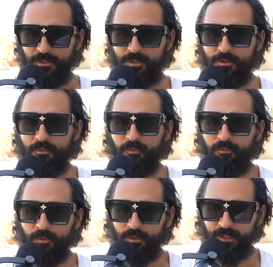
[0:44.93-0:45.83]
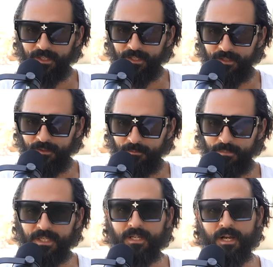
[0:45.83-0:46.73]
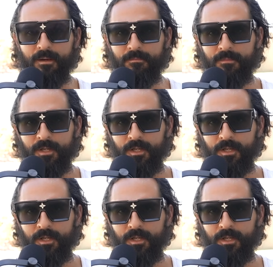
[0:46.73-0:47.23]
to fully become